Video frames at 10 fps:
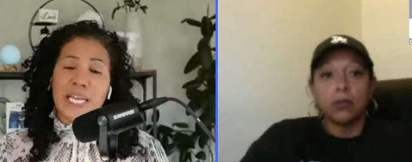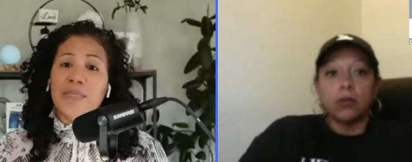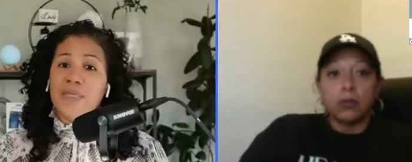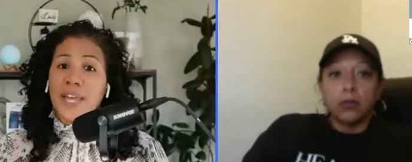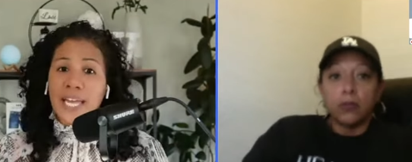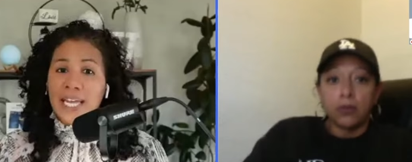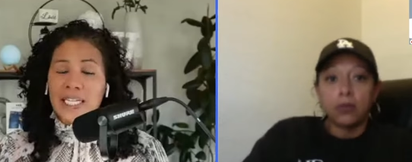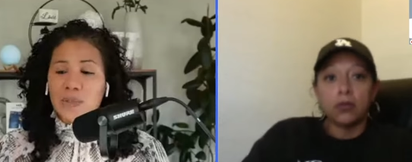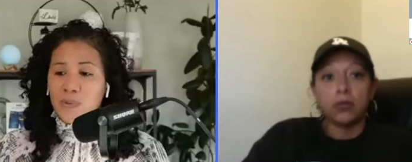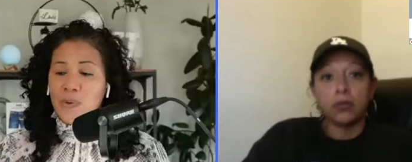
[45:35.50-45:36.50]
Speaker 1: they think
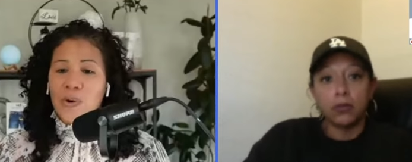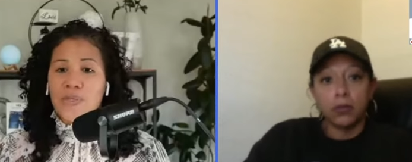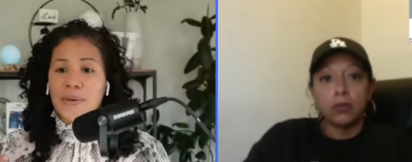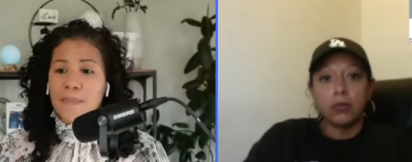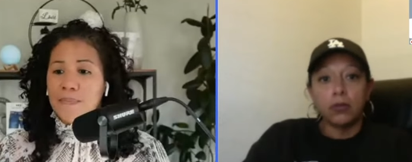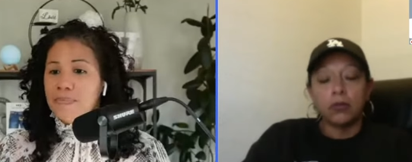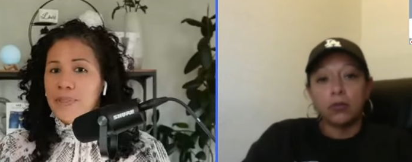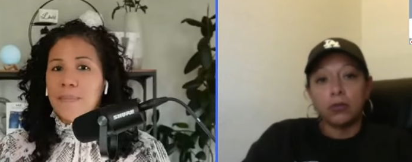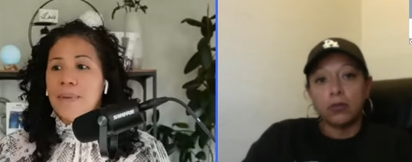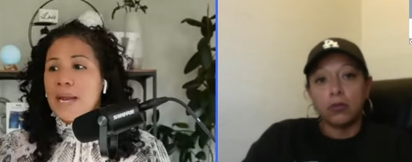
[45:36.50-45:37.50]
it's for the
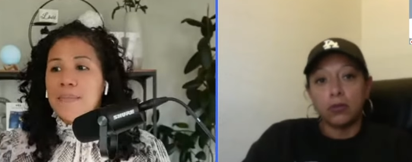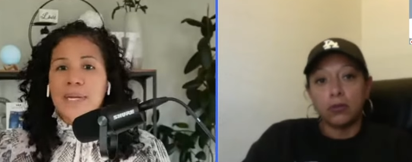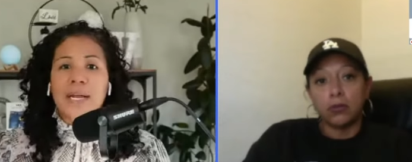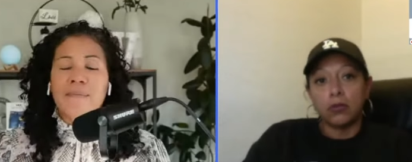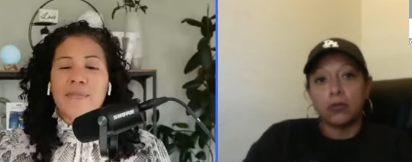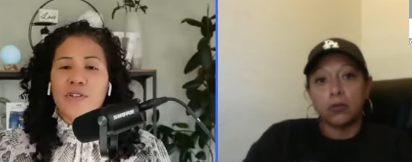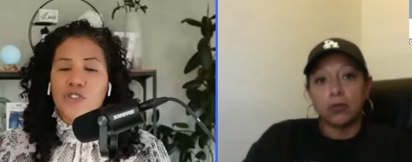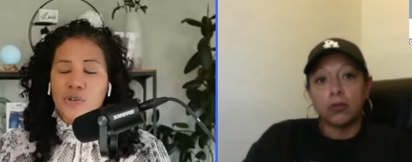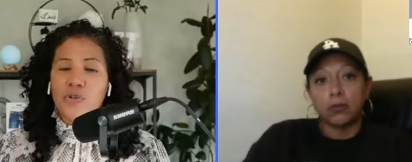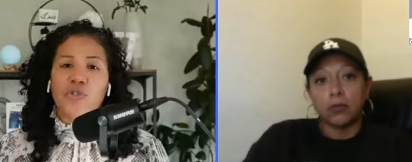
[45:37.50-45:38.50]
the betterment of their
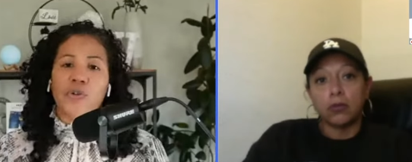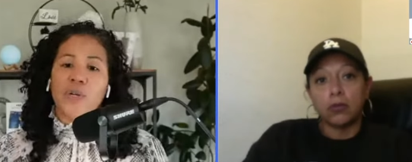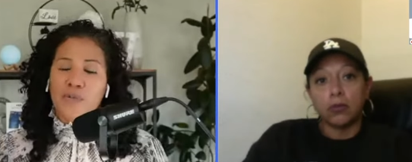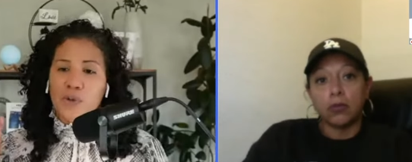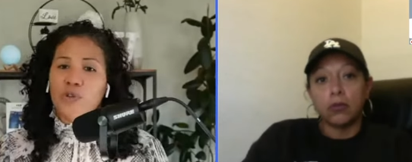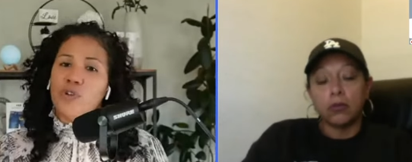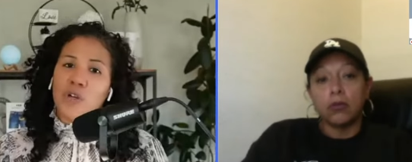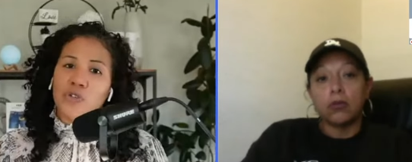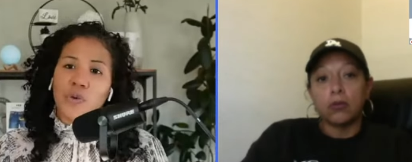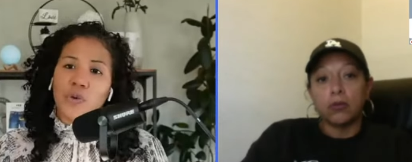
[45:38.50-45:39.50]
children? If you could
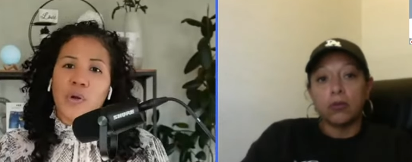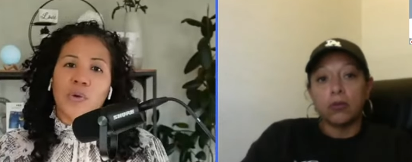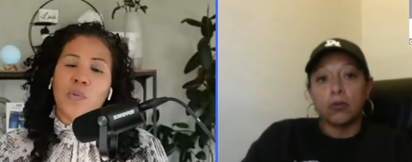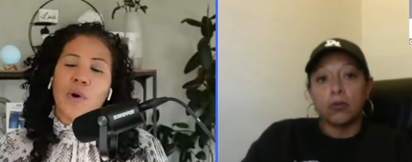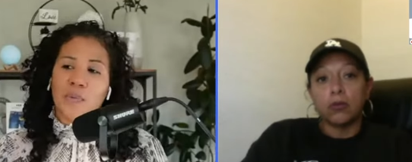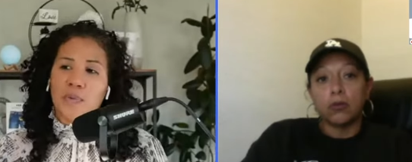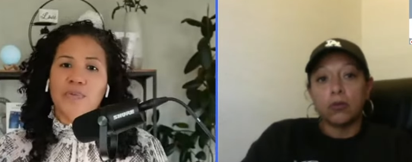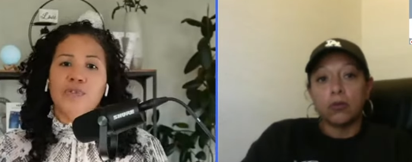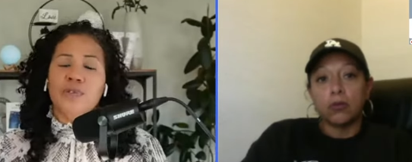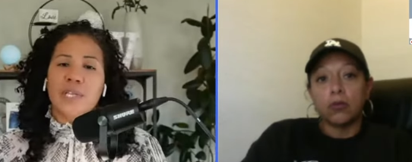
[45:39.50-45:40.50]
talk to her one on one, what
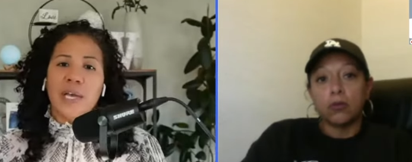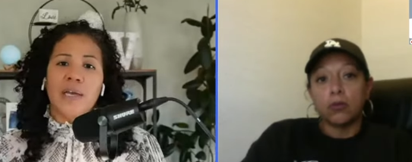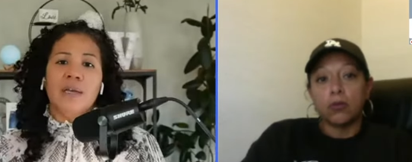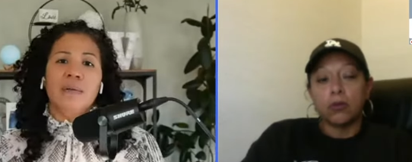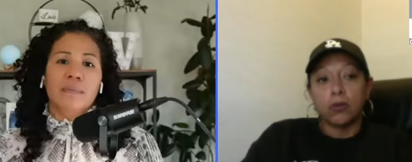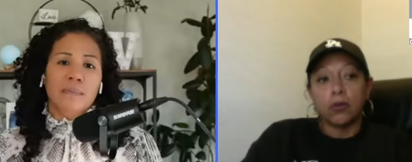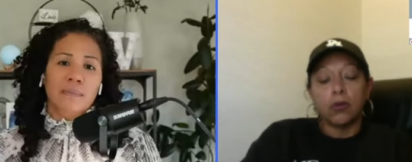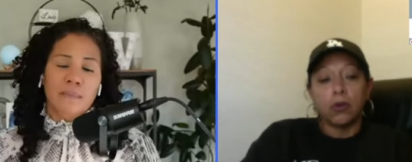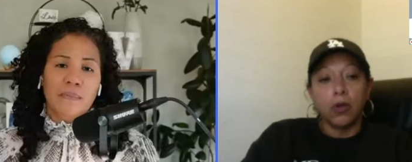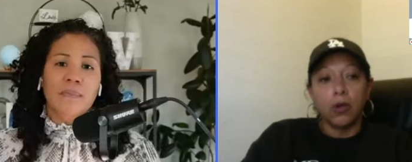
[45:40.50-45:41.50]
would you say?
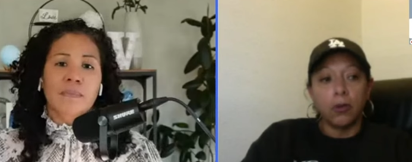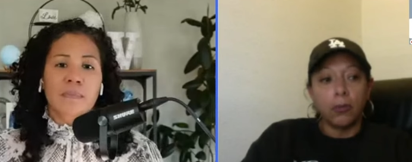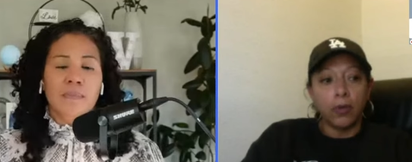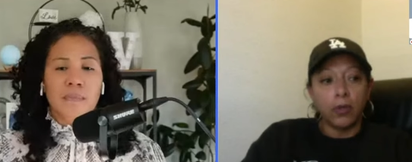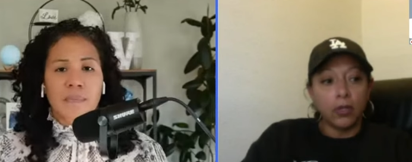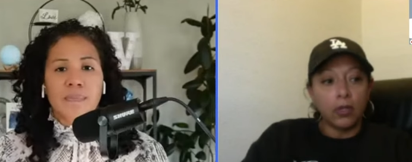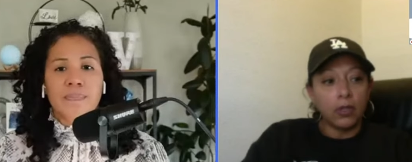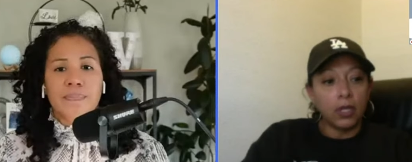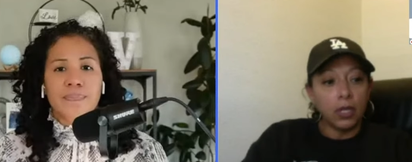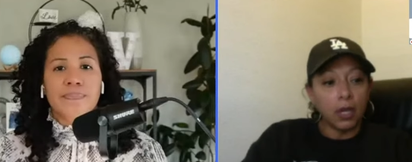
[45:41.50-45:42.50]
Speaker 2: Um, the
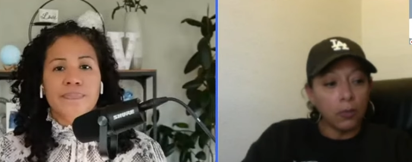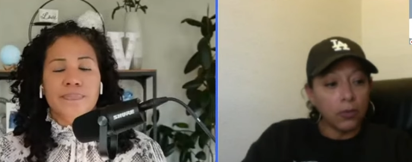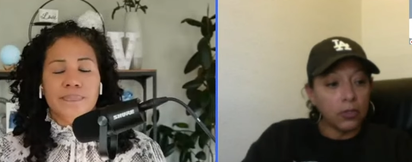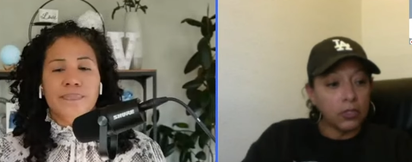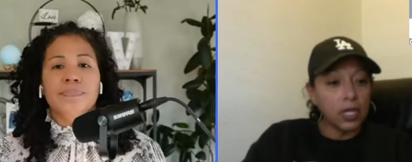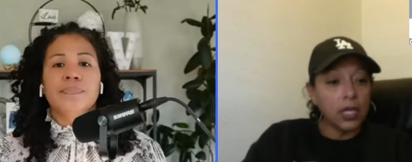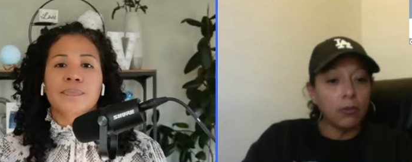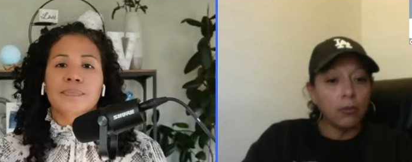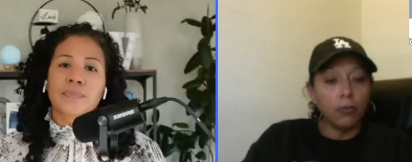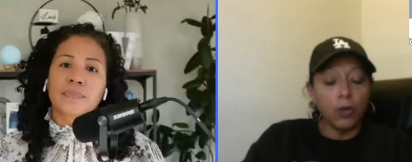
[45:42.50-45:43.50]
thing I would say
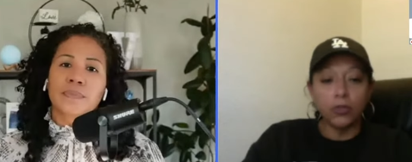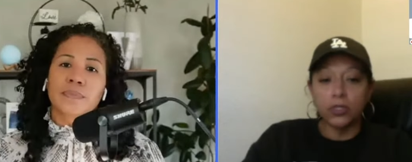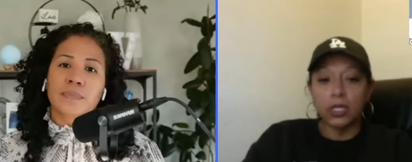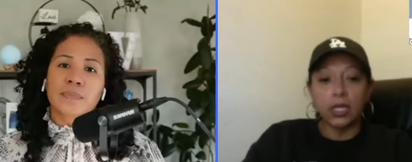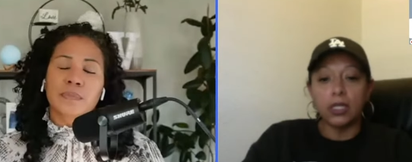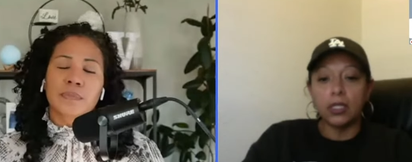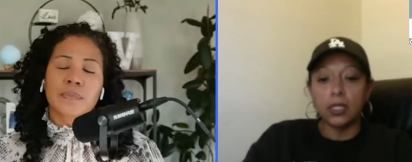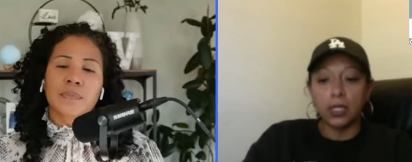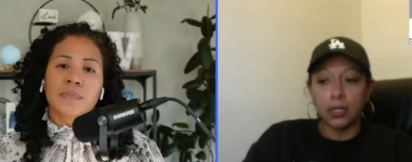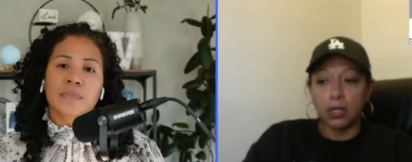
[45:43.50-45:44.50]
most than
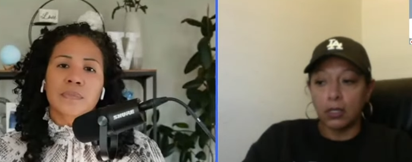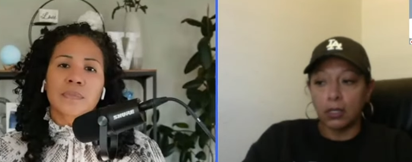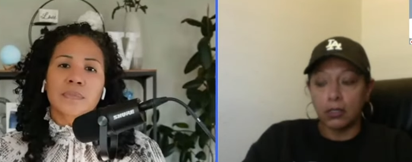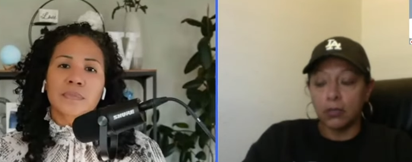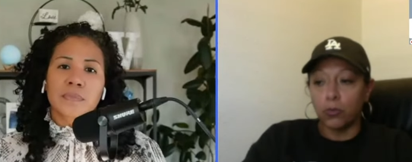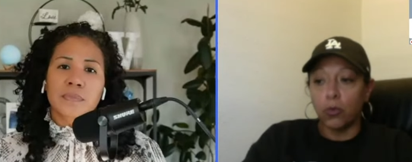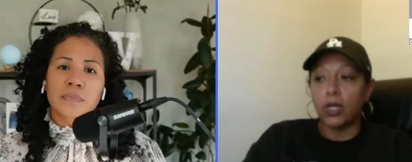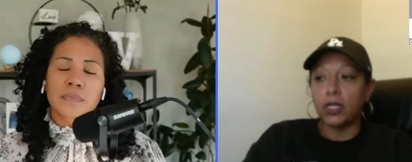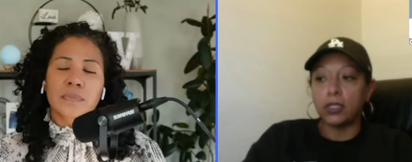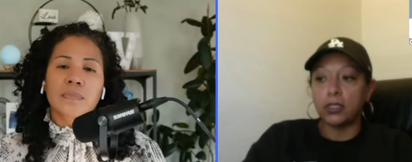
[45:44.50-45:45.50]
anything, it, one
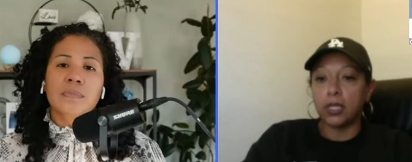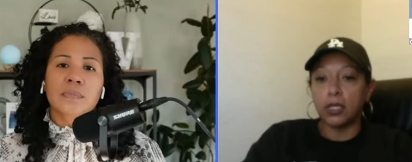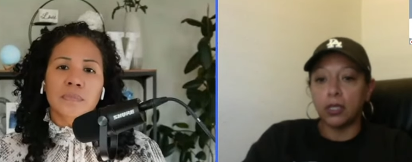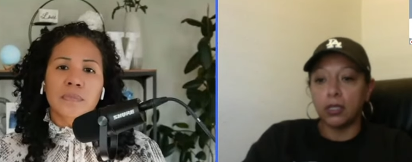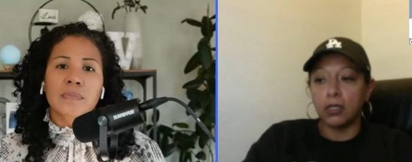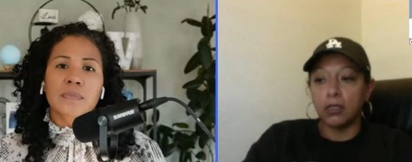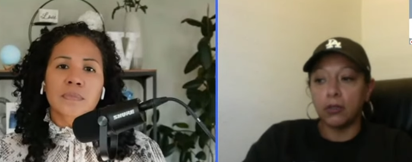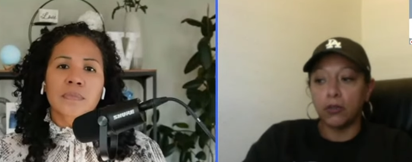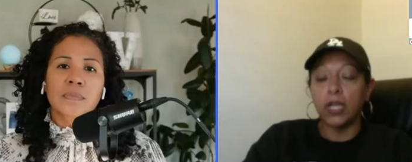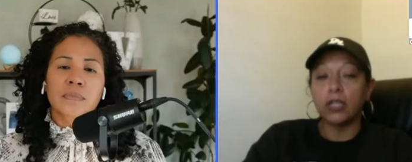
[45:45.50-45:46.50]
is they eh,
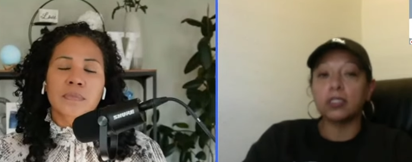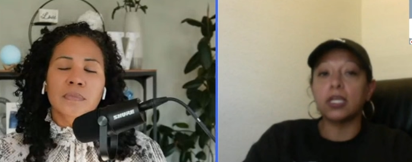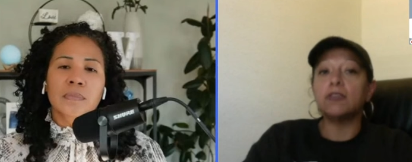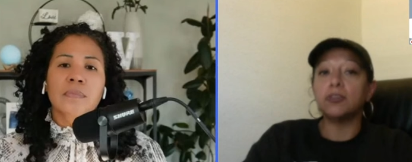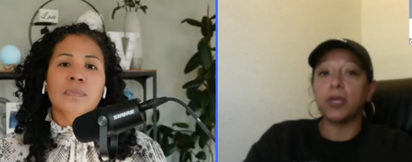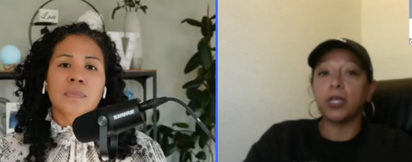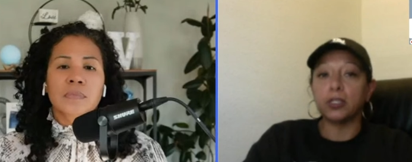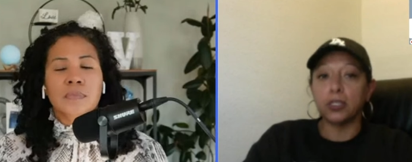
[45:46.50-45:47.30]
create a safe space,